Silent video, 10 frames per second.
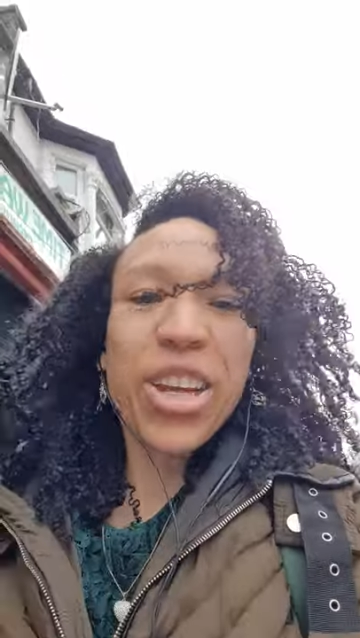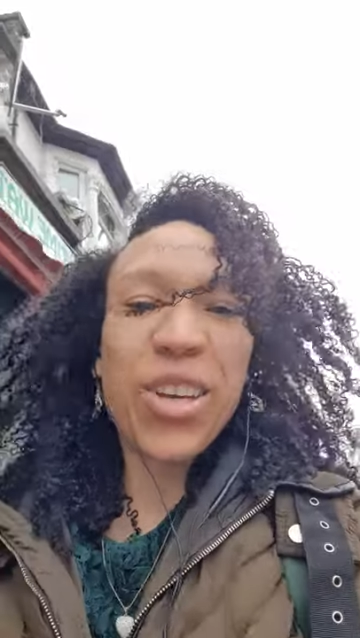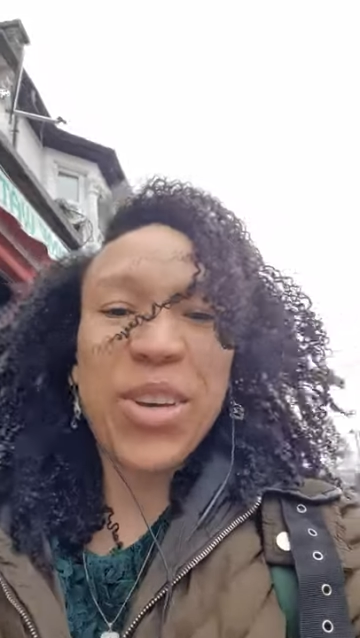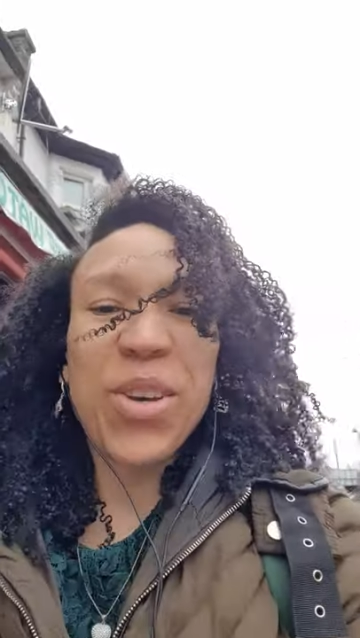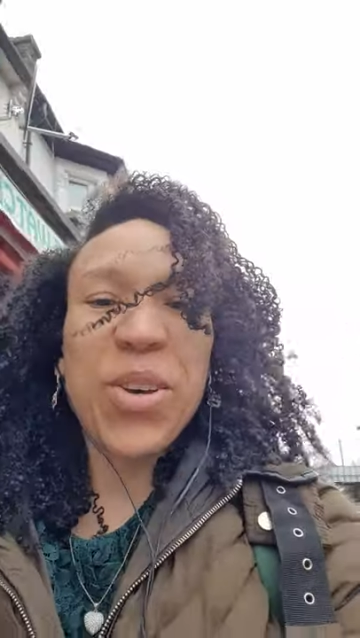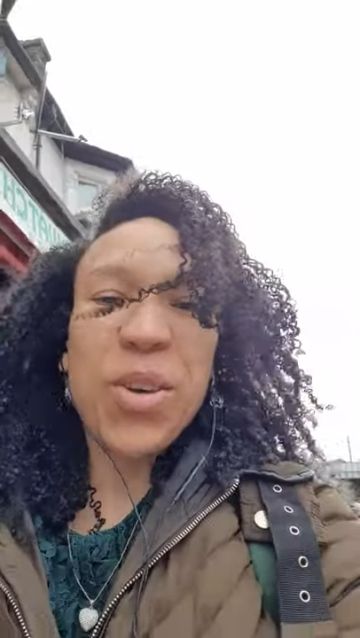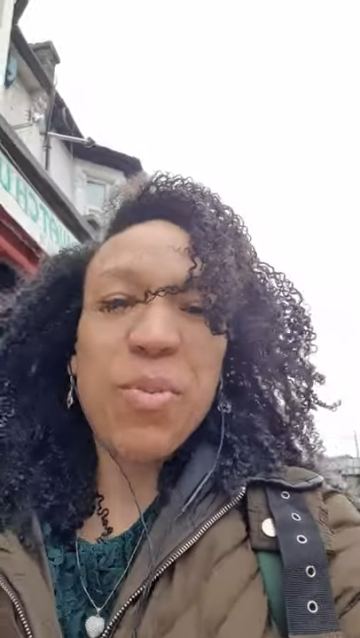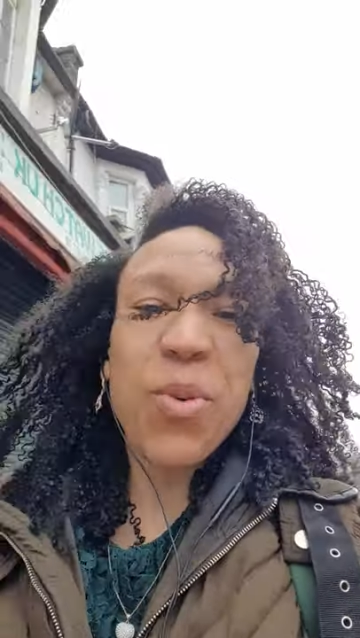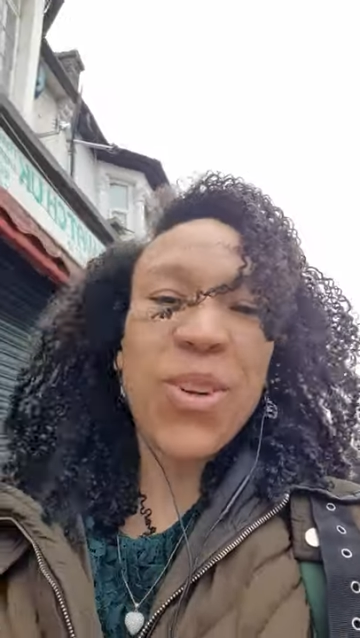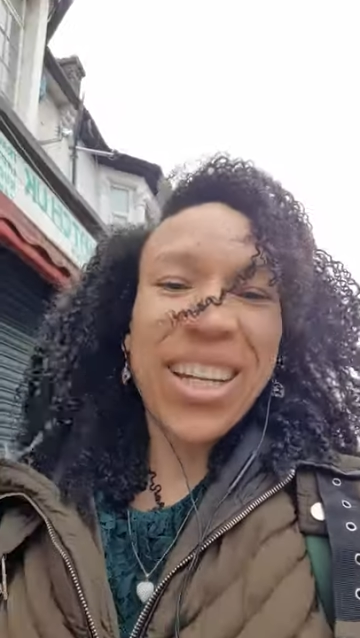Good
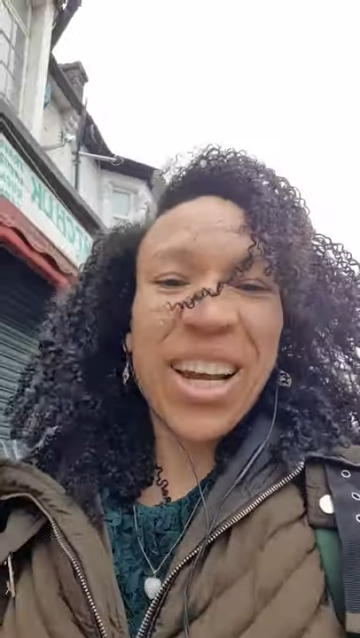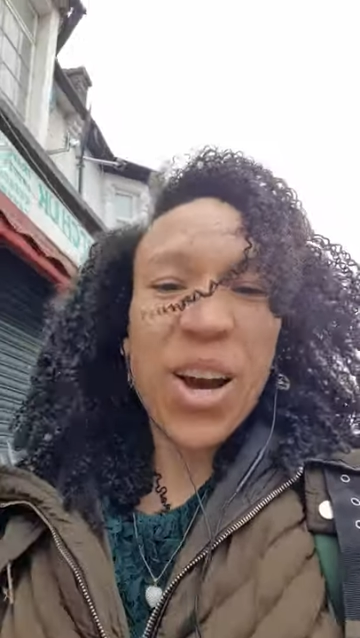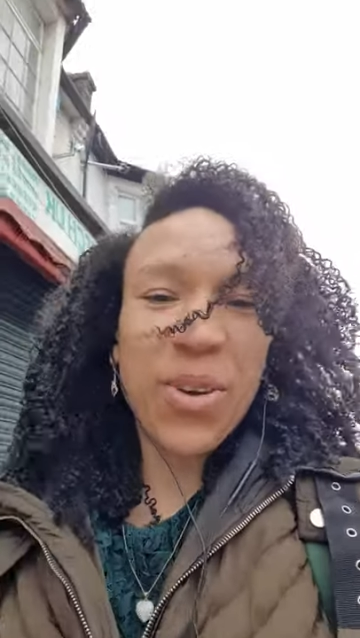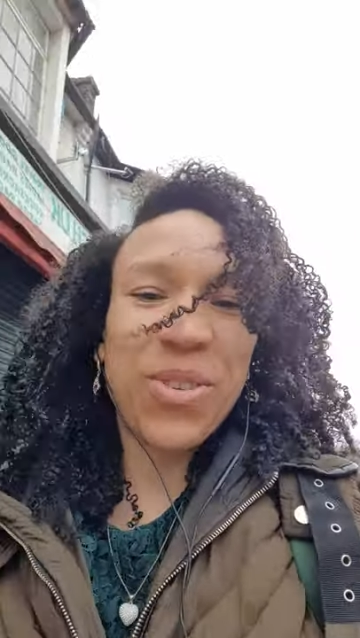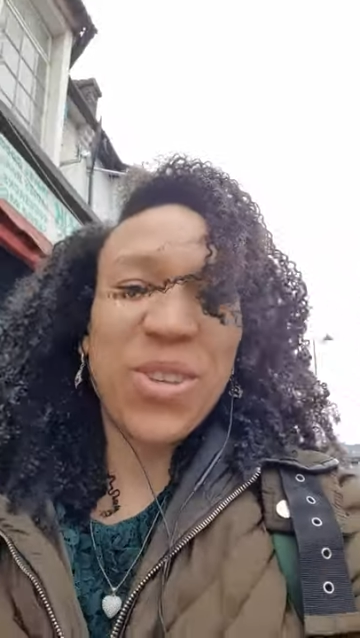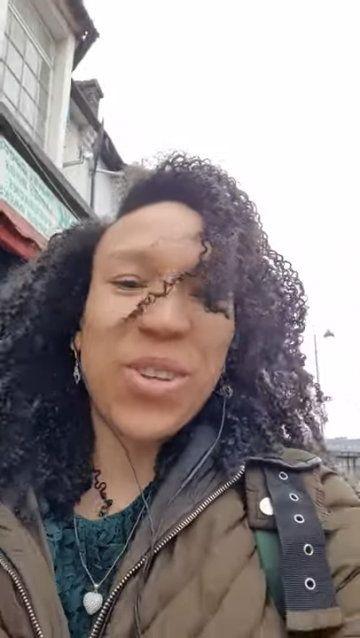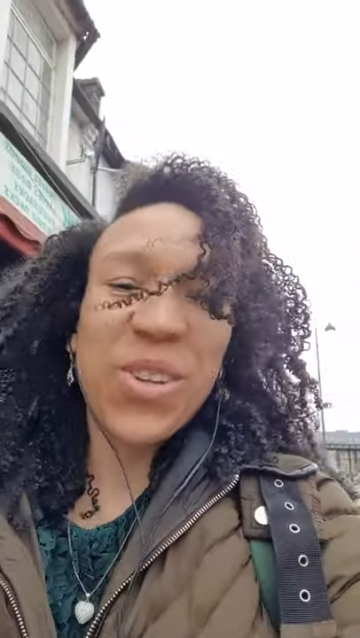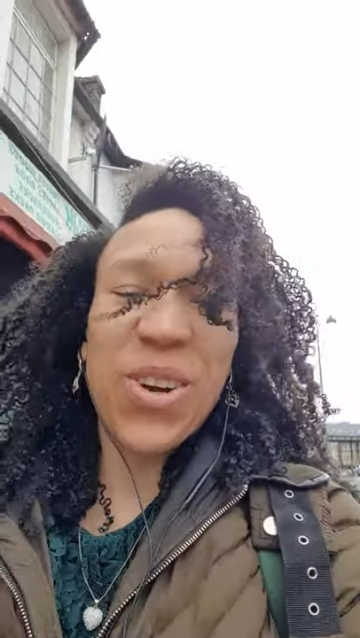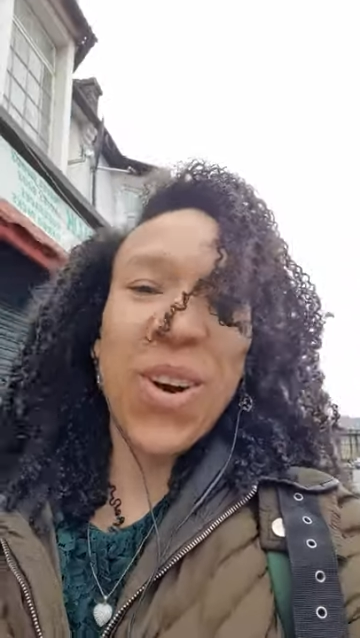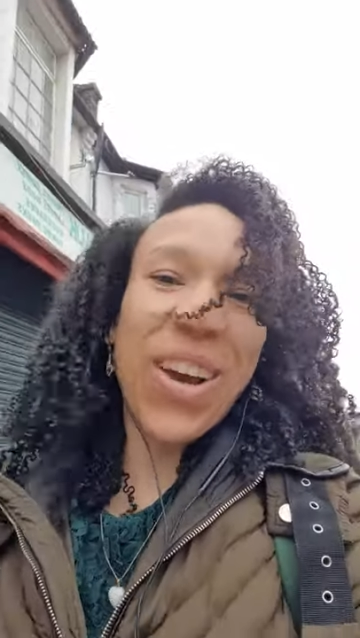morning,
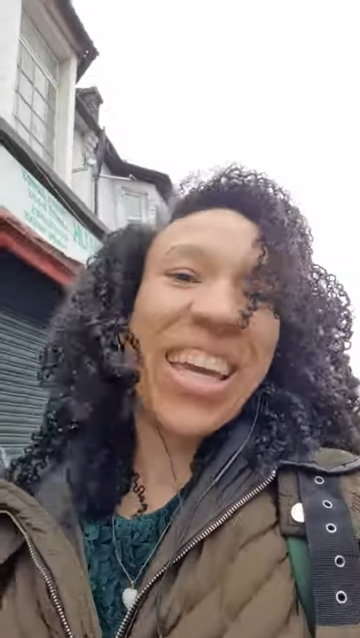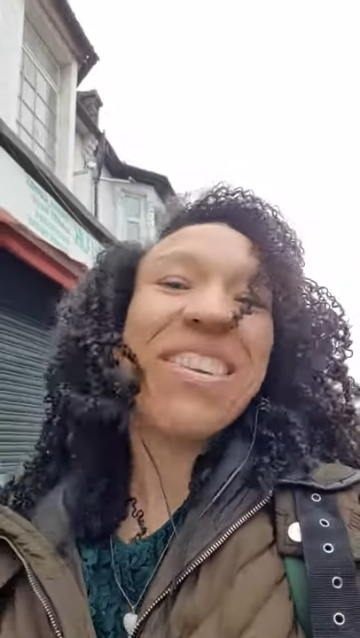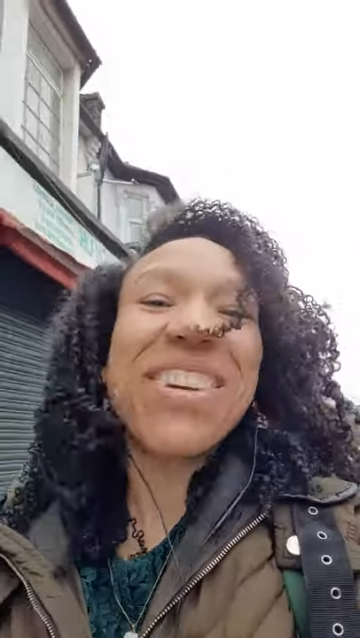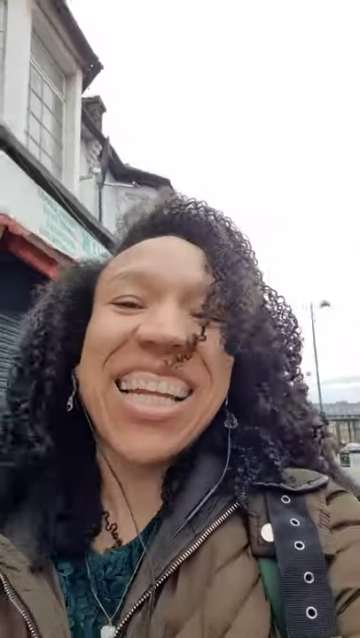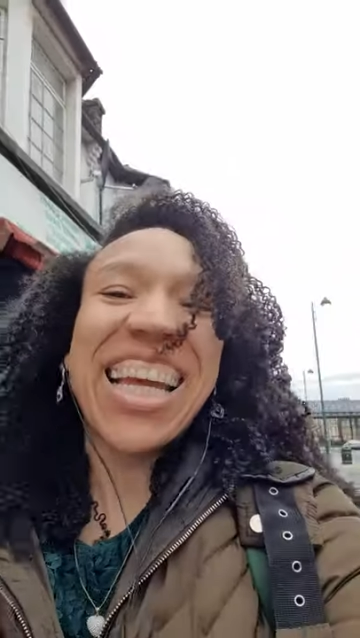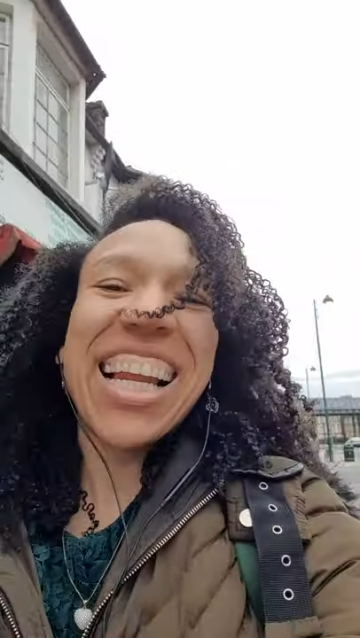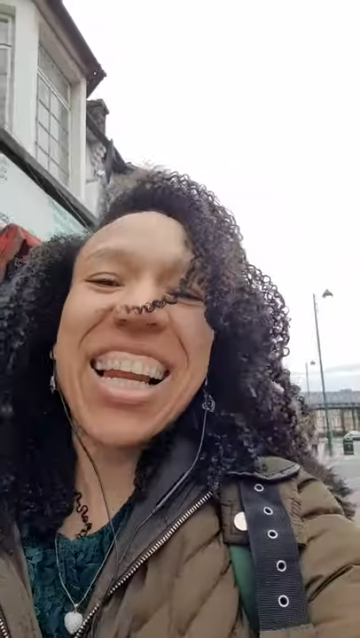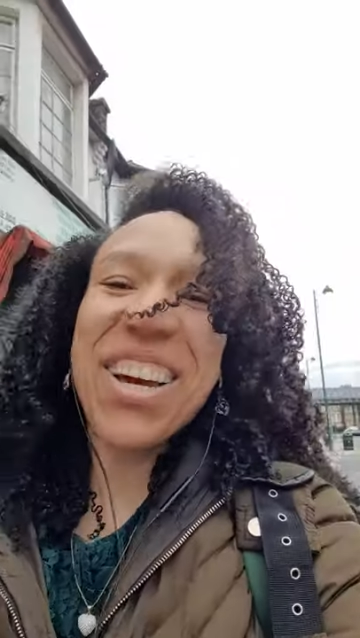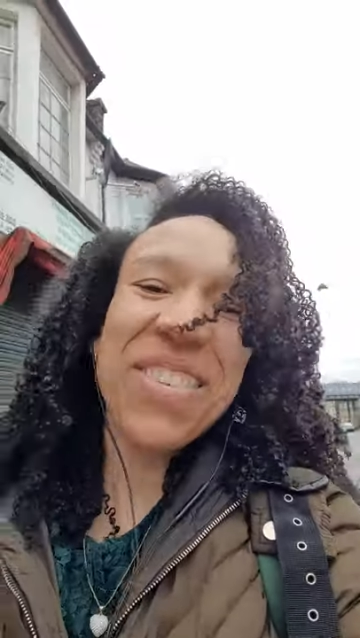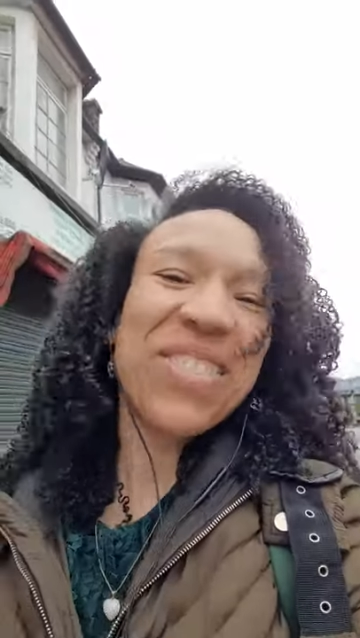afternoon, or evening,
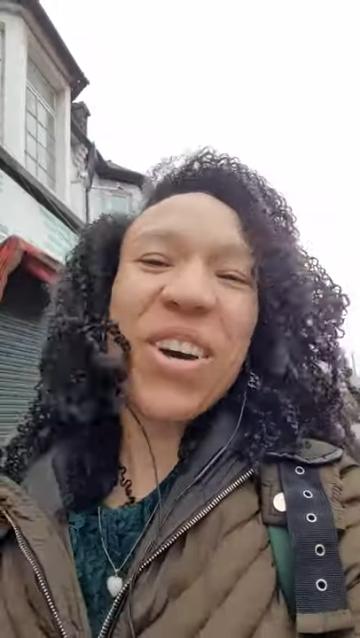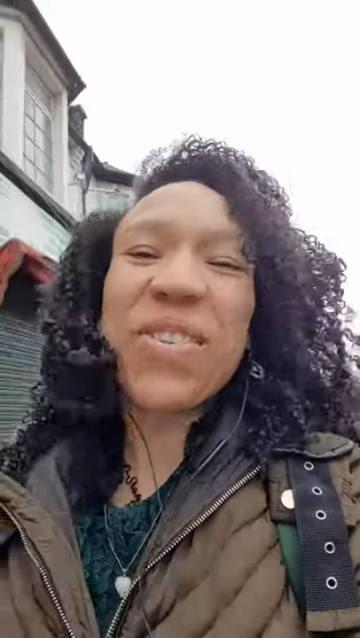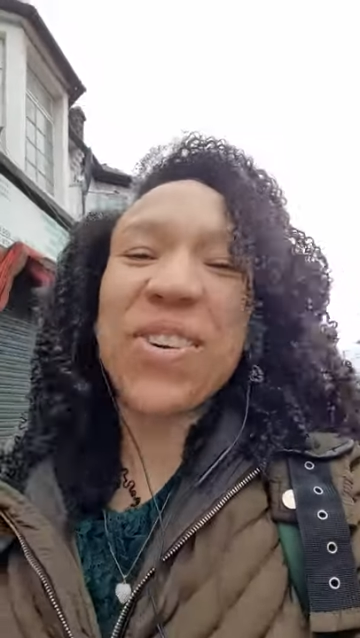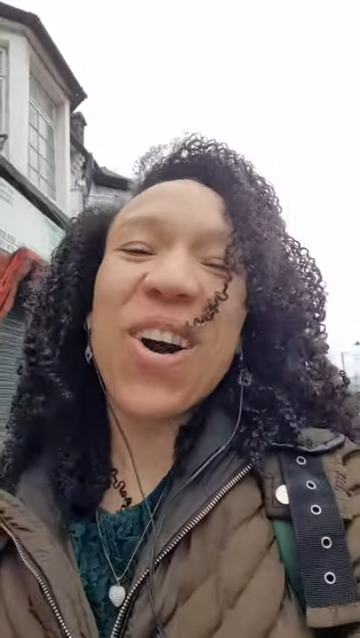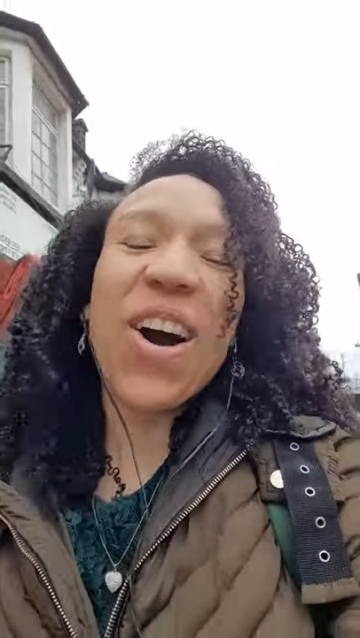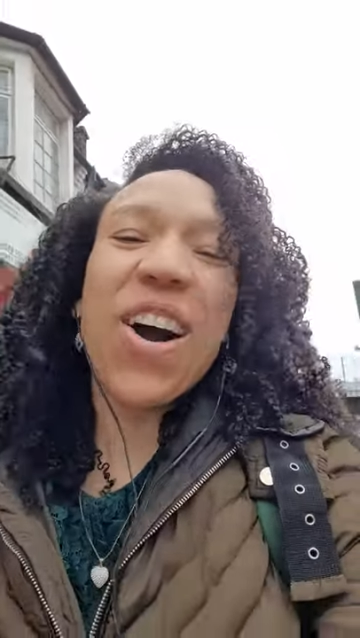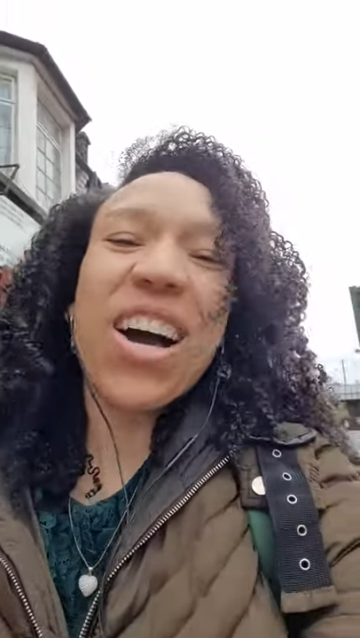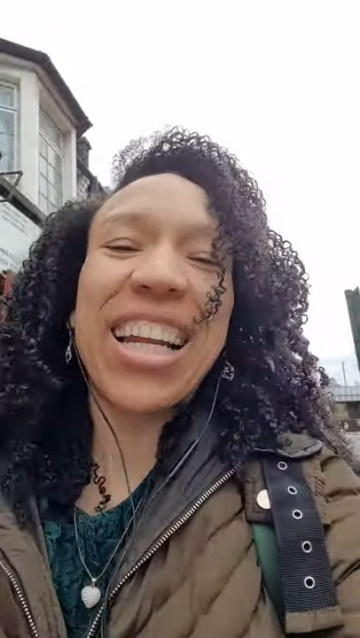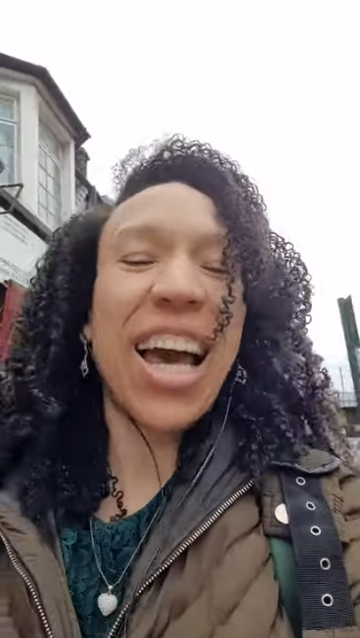loved of God.